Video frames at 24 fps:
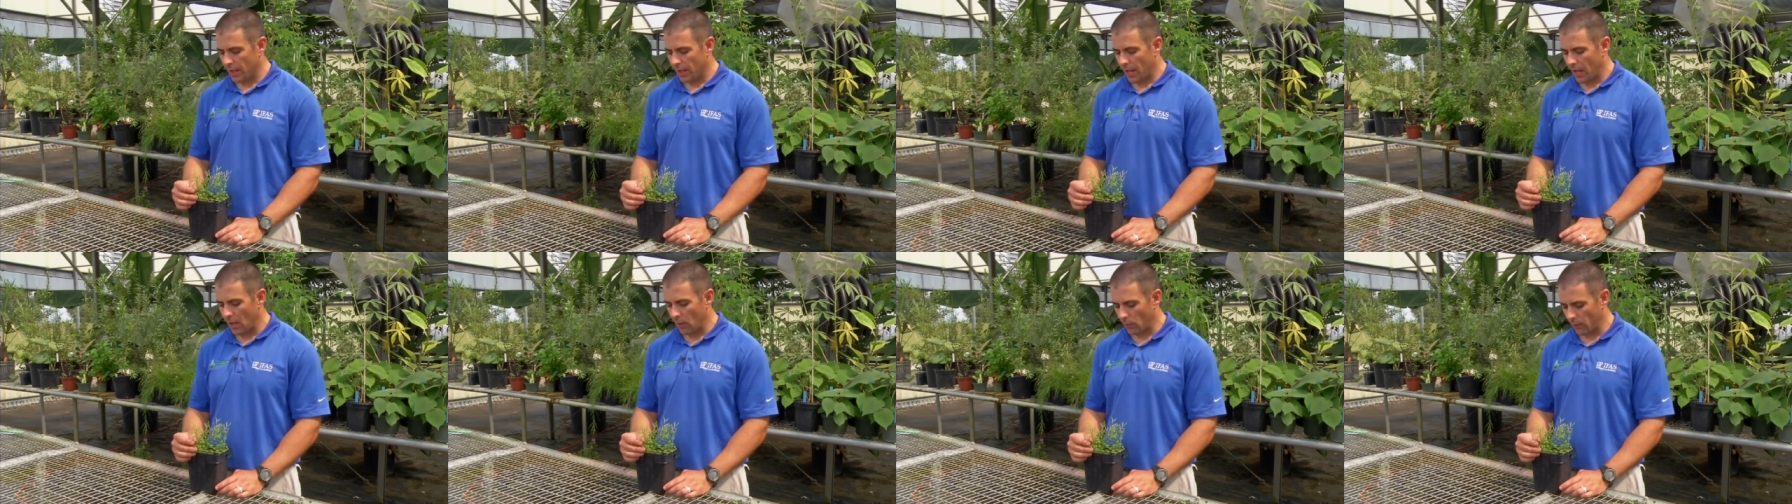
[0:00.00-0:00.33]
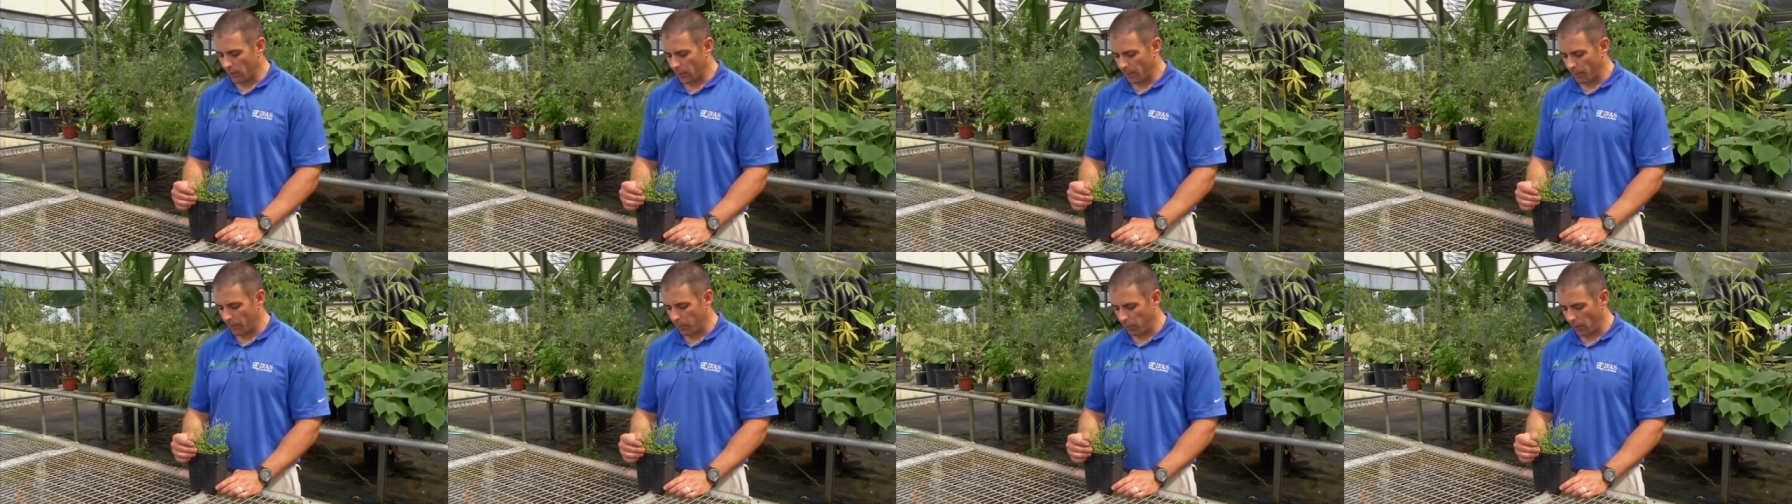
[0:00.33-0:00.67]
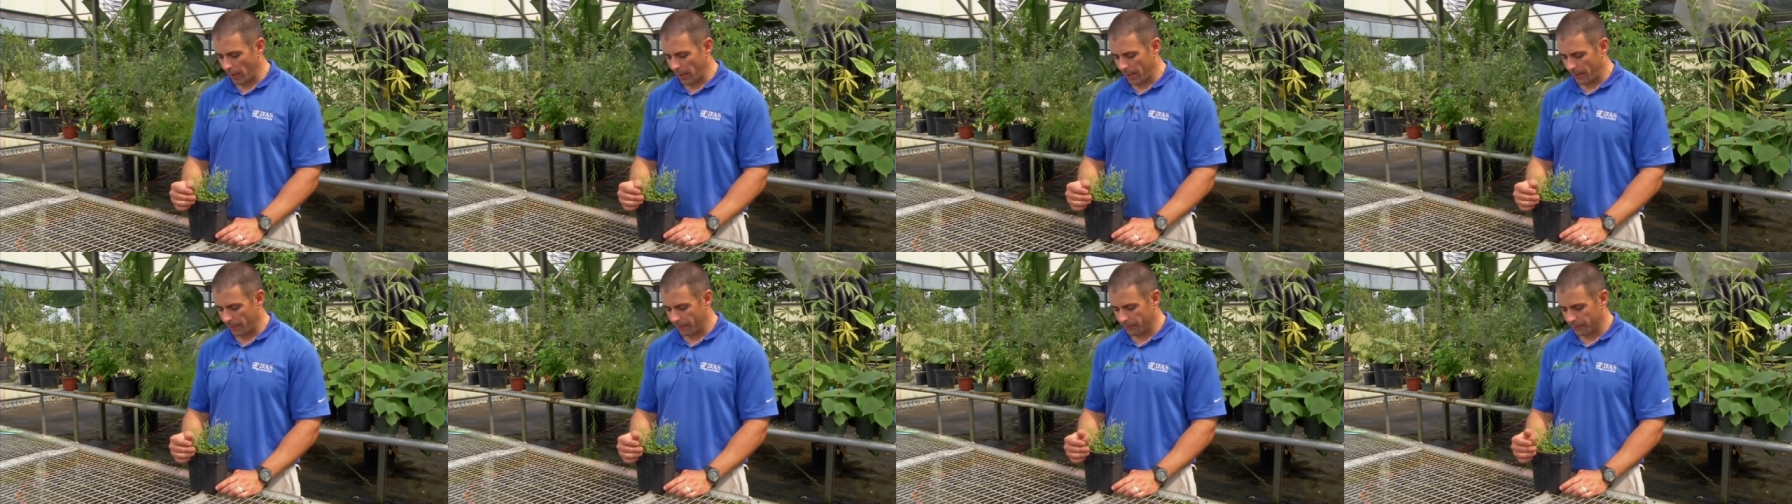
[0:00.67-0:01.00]
And when the
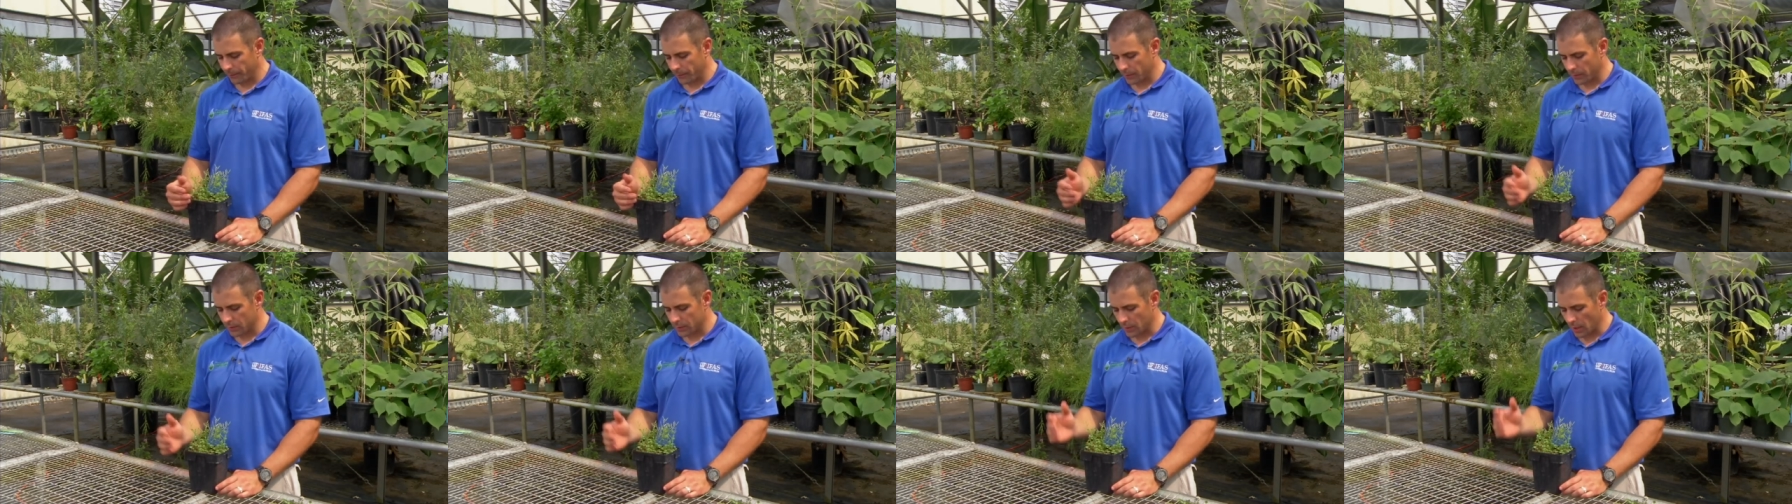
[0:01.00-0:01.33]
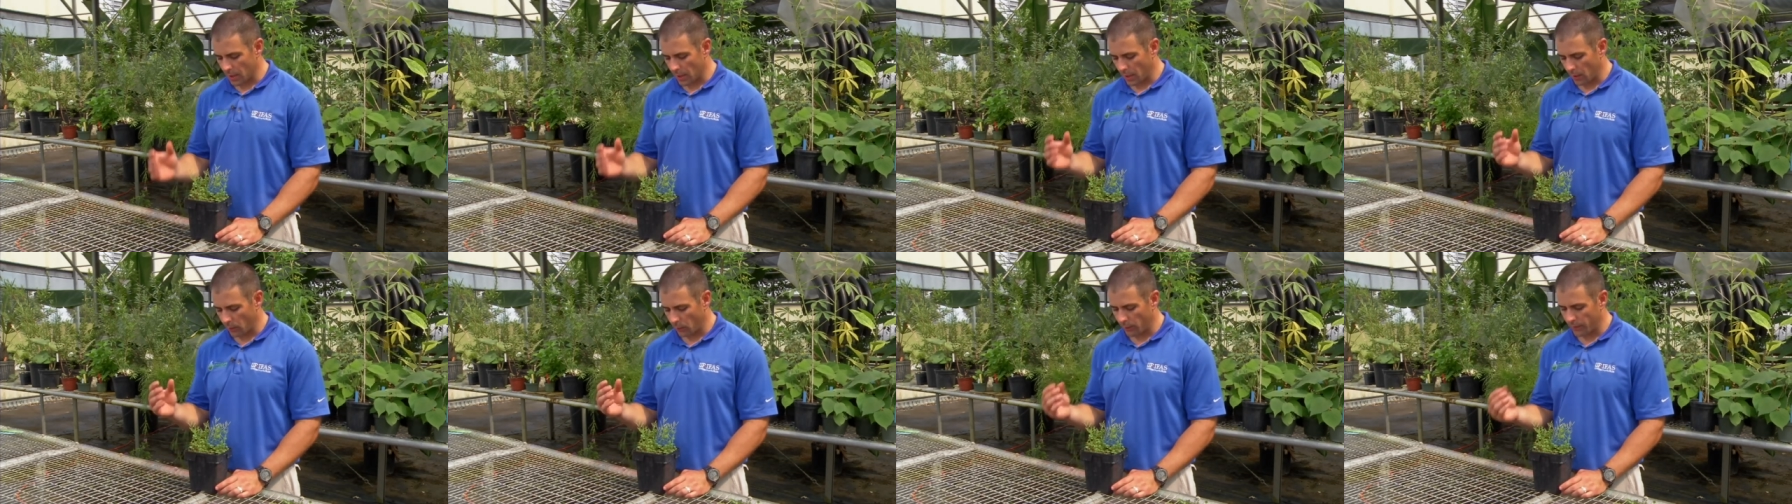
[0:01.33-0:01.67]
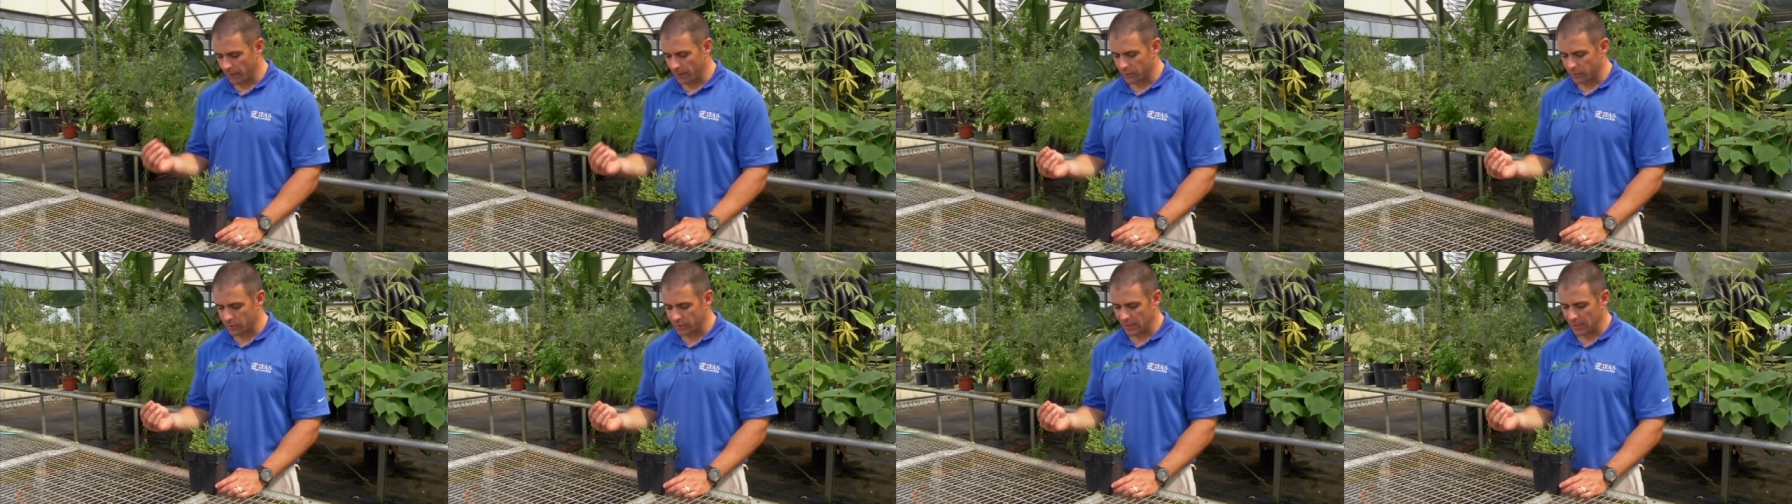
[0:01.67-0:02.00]
plant, when
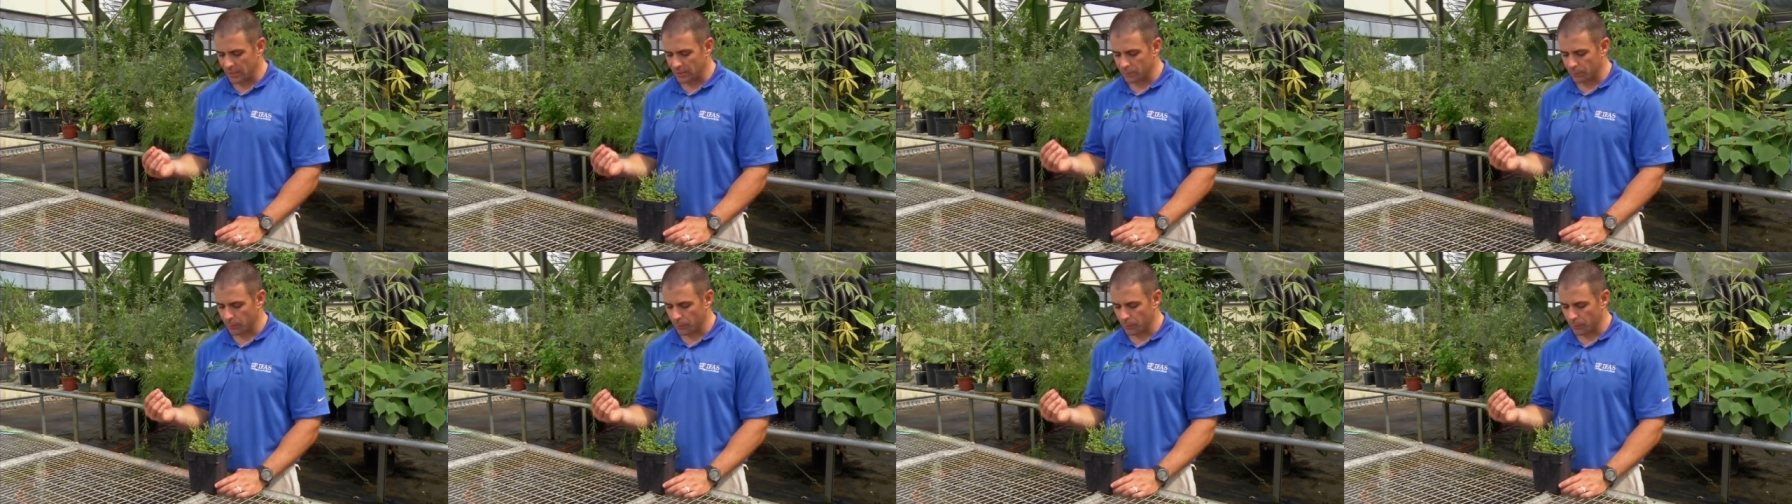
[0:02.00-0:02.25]
the seeds